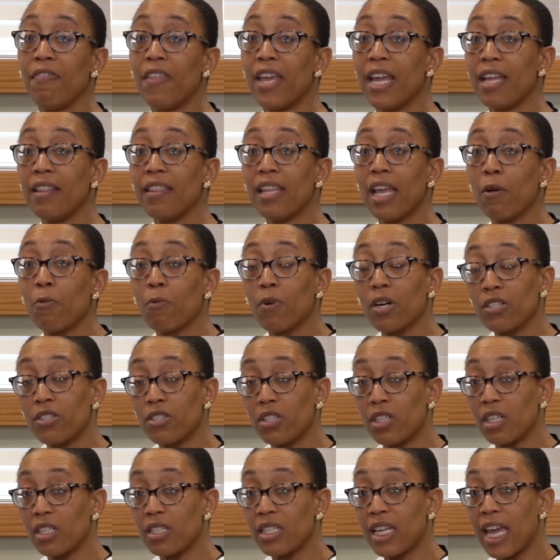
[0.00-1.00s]
Then they
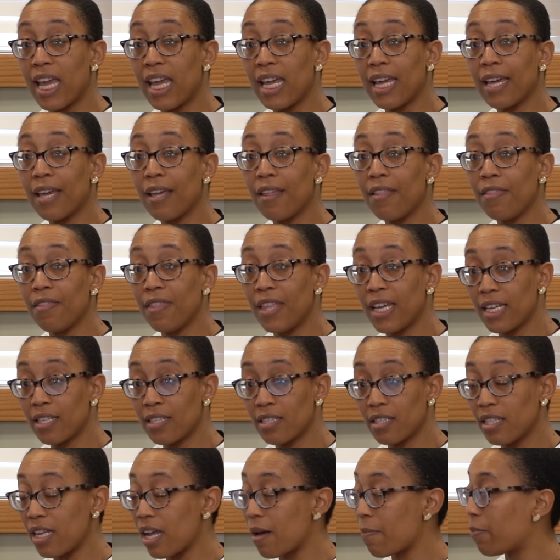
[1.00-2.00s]
want you to take
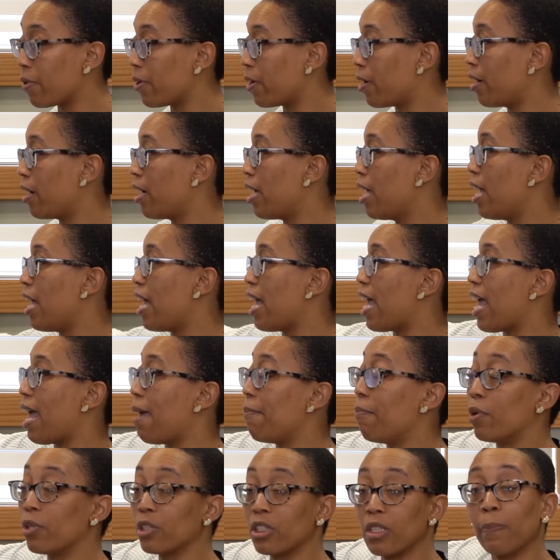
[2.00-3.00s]
this number
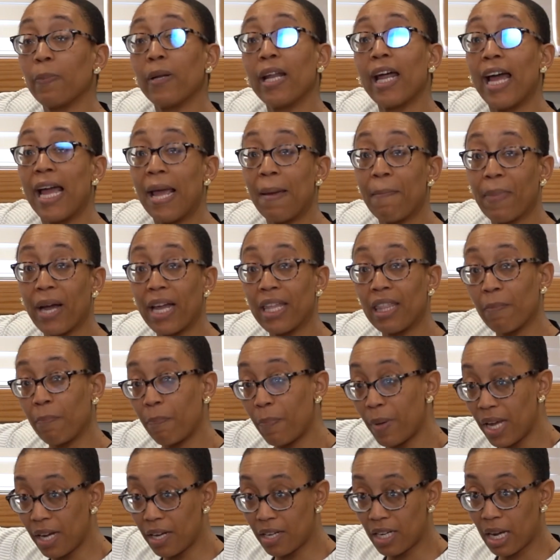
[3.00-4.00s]
and multiply it by the
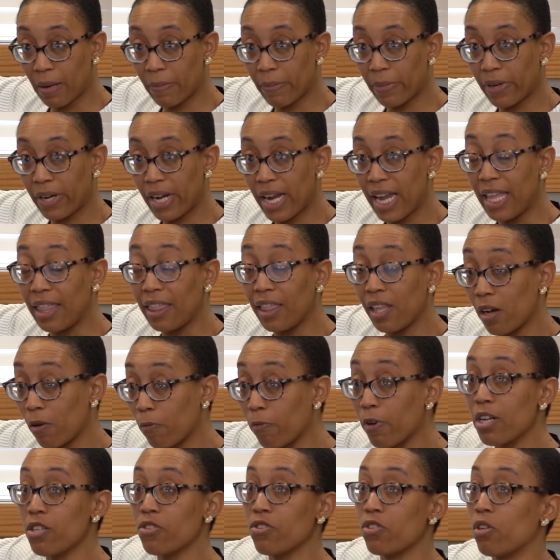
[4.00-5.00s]
big number in the
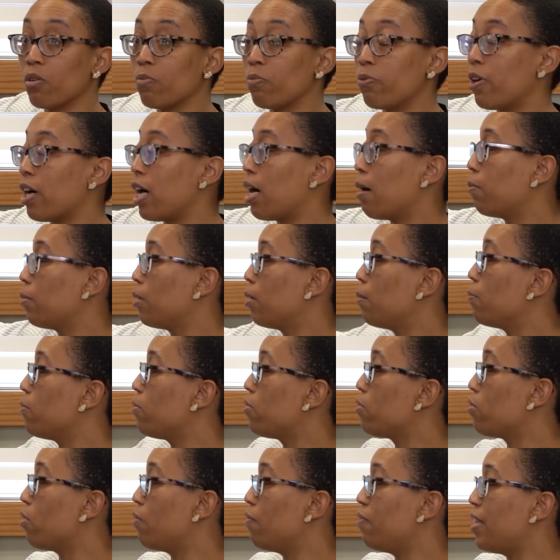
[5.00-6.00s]
original problem.
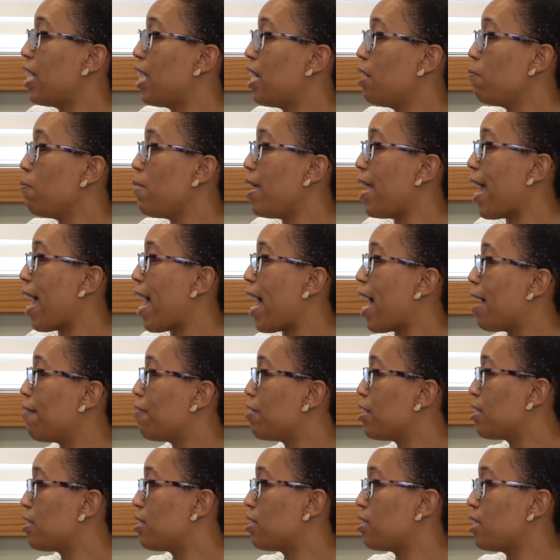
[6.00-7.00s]
So then we
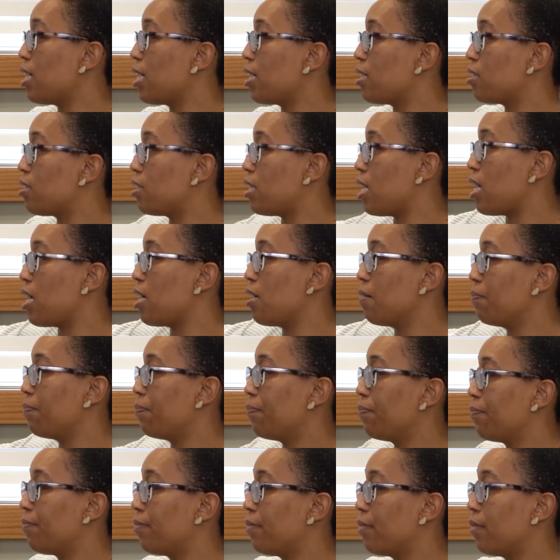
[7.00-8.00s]
have 60
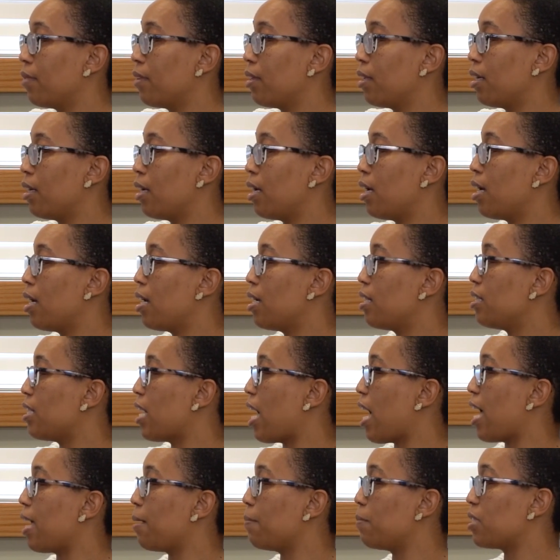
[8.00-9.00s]

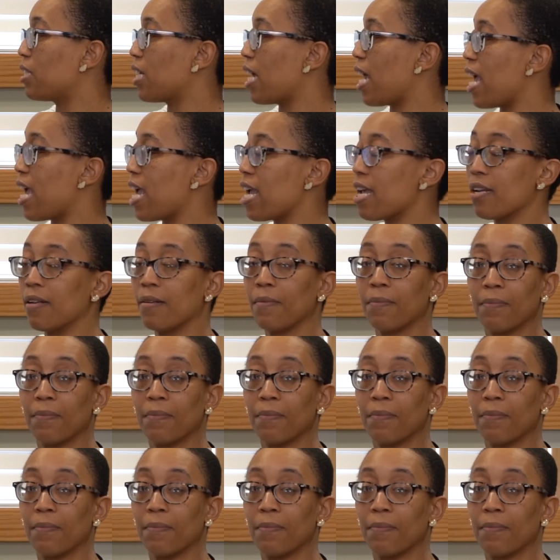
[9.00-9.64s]
times 8.